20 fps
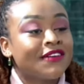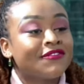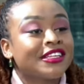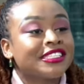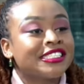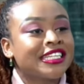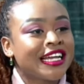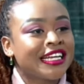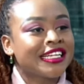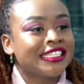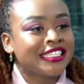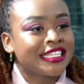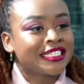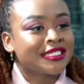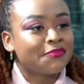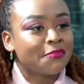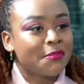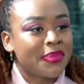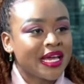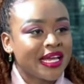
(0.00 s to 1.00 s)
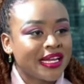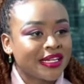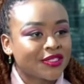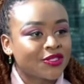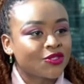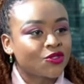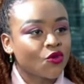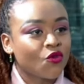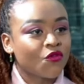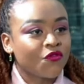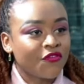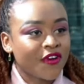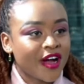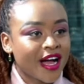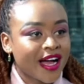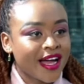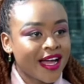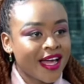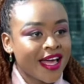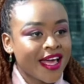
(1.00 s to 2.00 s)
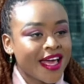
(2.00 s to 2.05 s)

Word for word: challenges been so far,